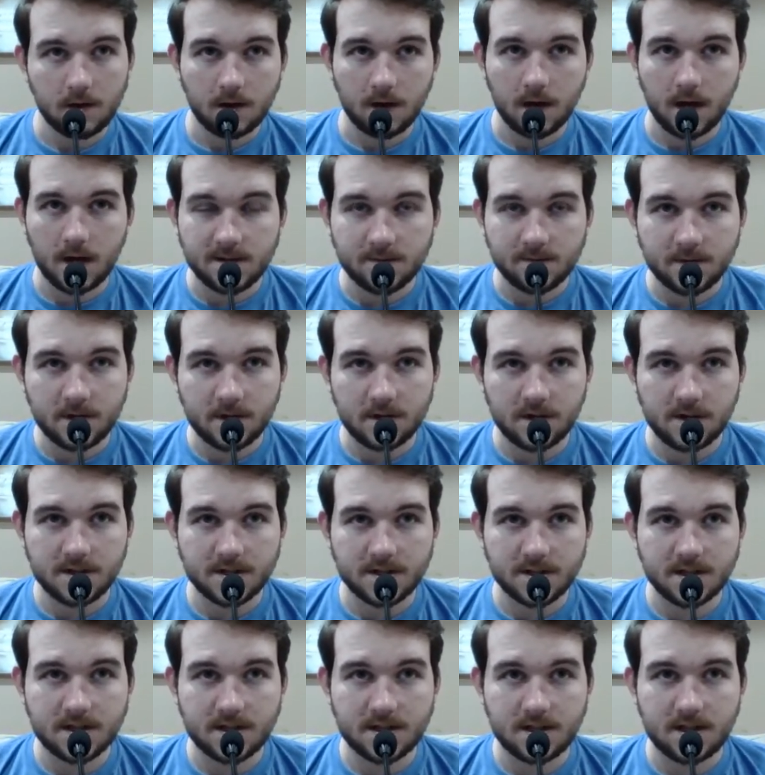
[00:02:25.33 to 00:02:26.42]
I am curious
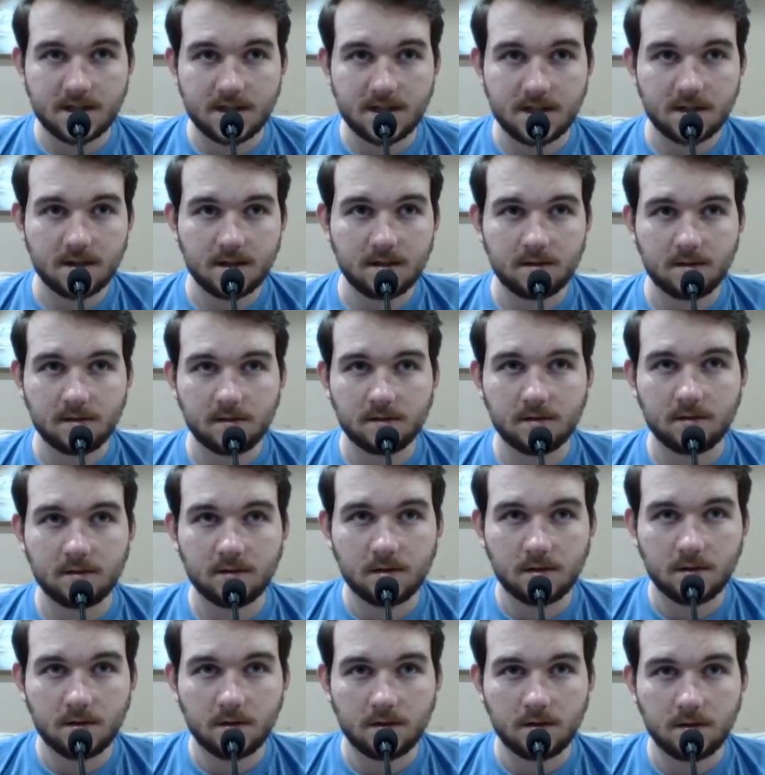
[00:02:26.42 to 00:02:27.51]
to see
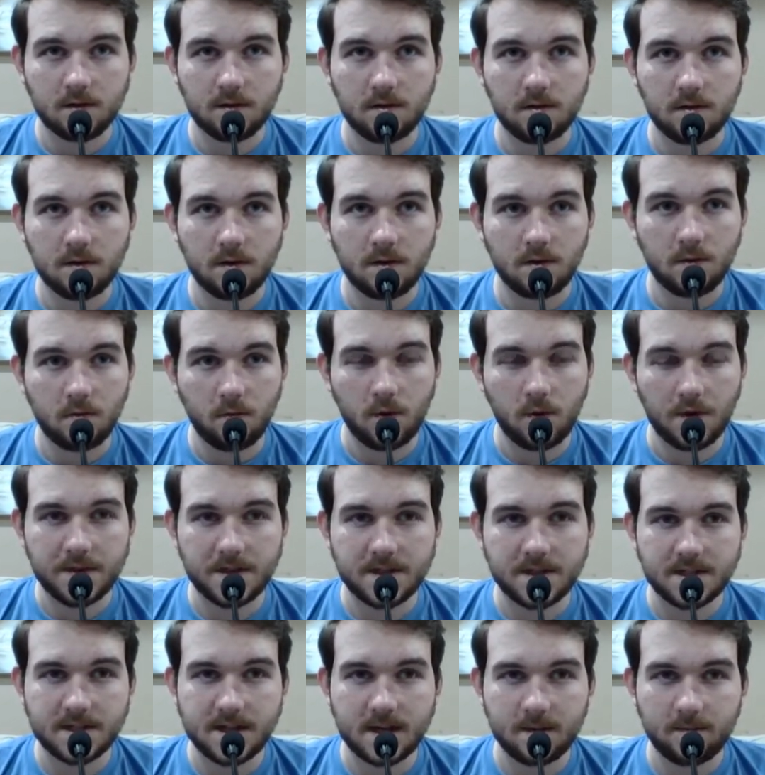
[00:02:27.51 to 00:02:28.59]
what
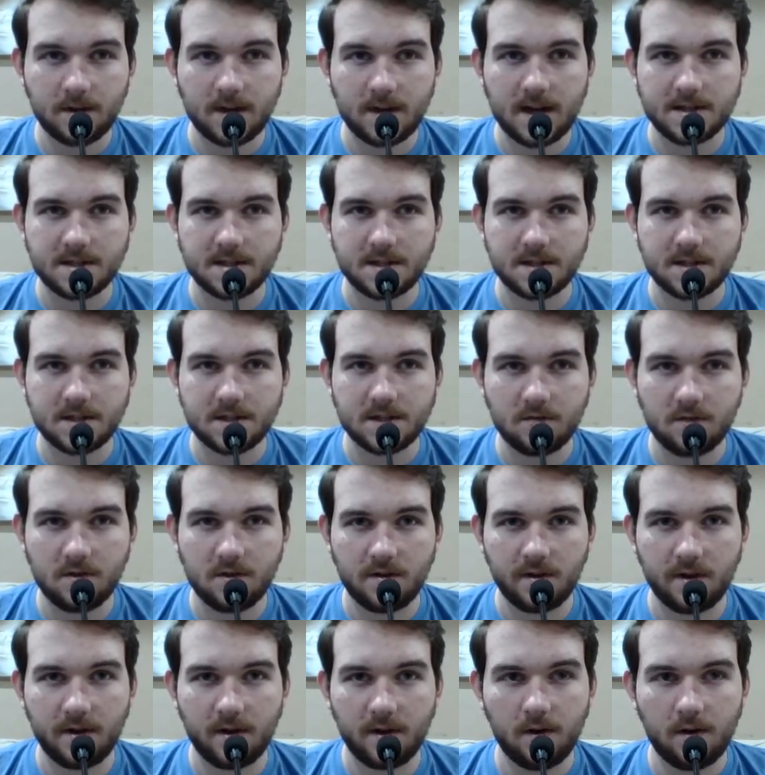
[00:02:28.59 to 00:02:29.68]
this temple has in store,
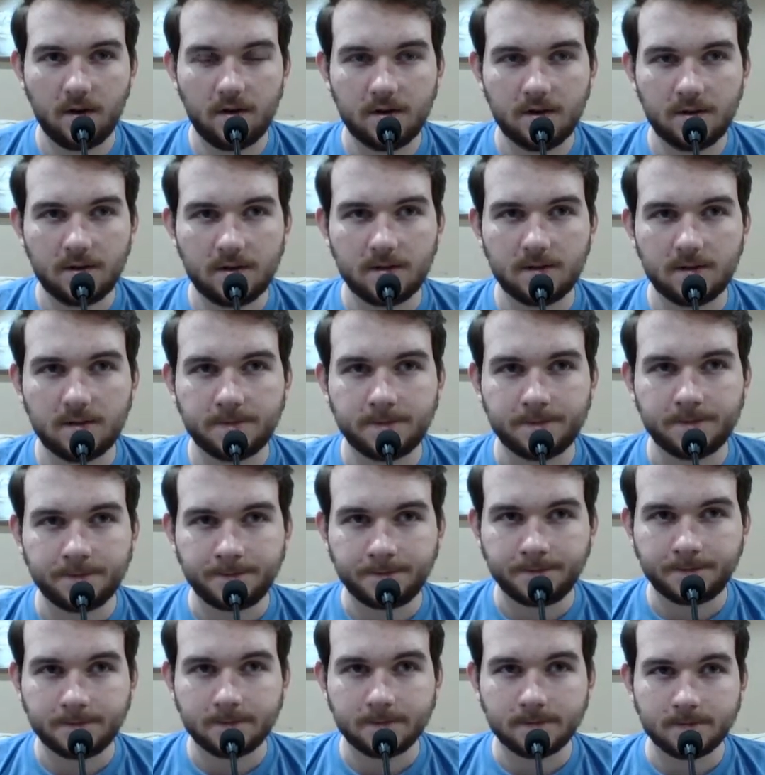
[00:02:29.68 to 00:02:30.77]
though.
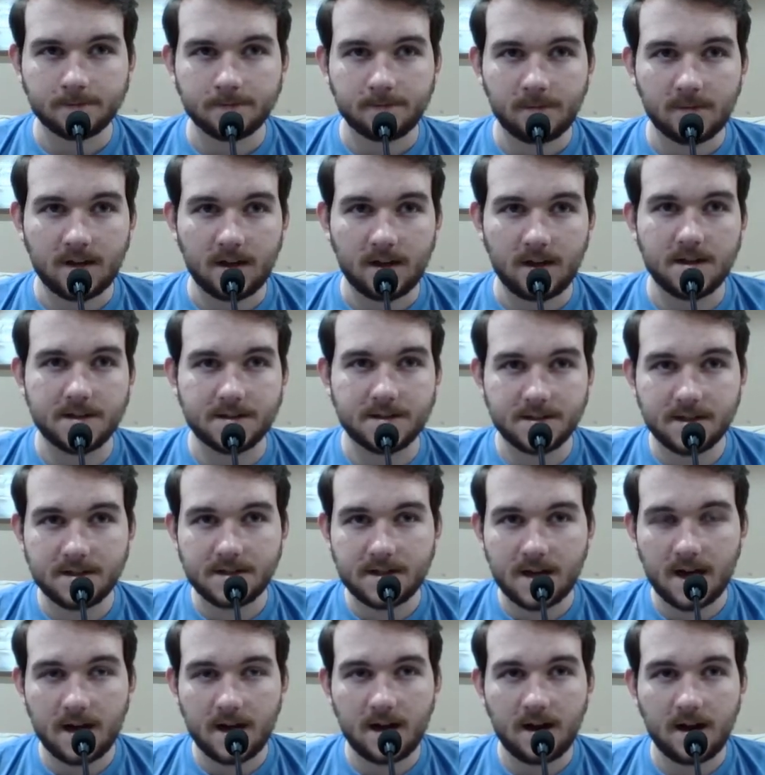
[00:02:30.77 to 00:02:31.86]
Because this
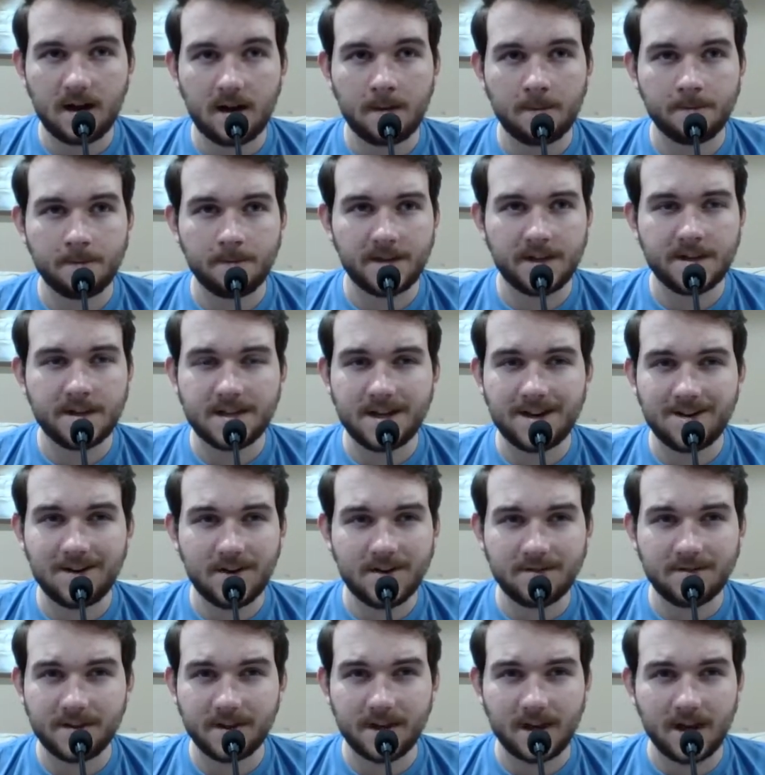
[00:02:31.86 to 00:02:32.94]
area
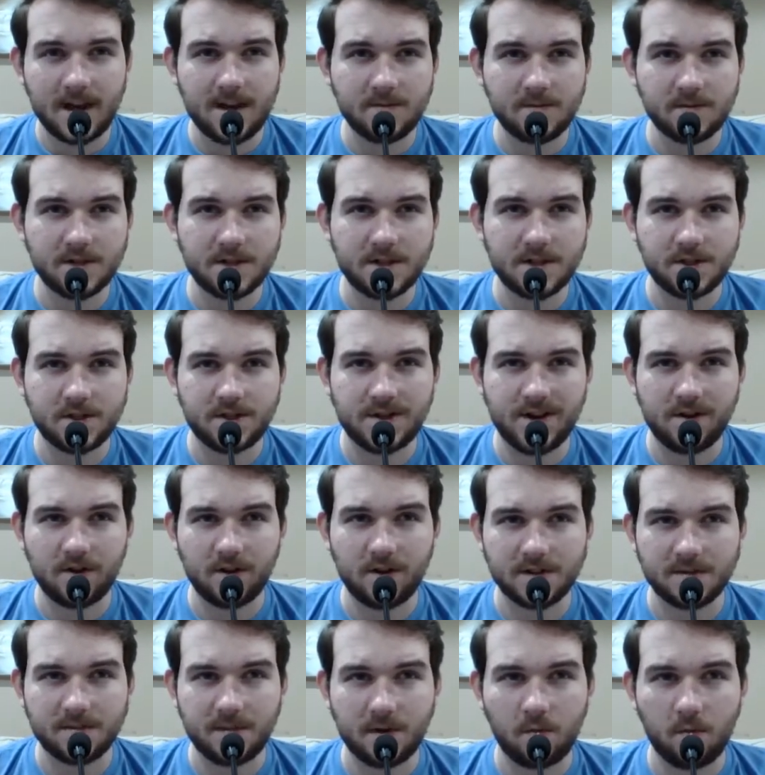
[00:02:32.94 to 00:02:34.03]
of the game, just in general,
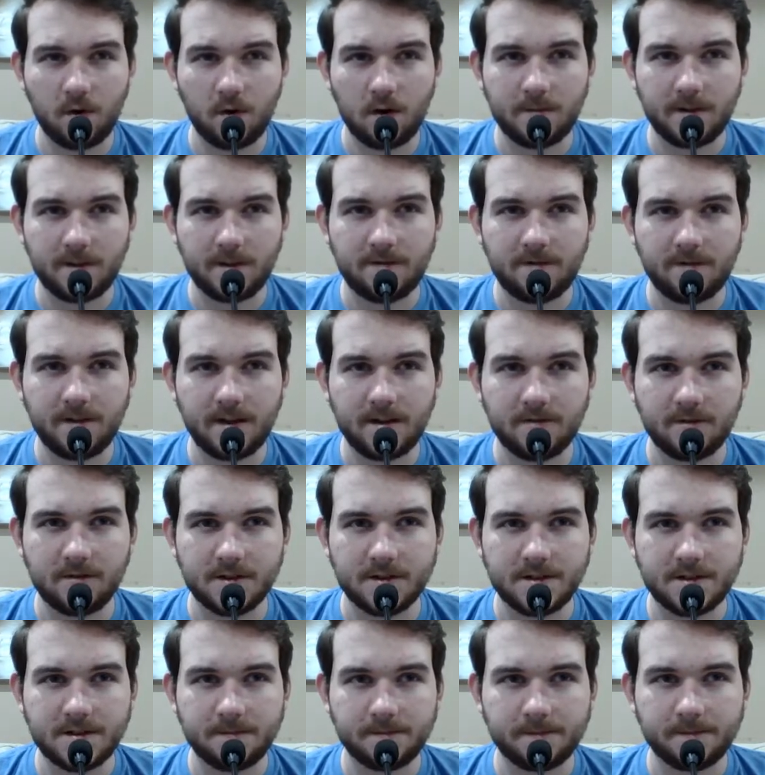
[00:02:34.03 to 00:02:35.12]
has been one of my
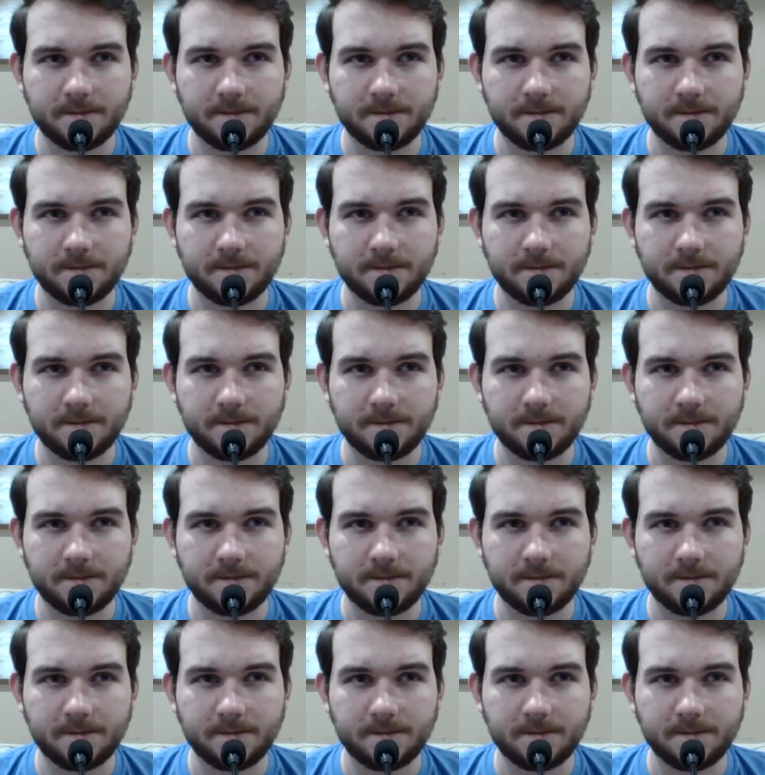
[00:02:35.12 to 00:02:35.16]
favorites.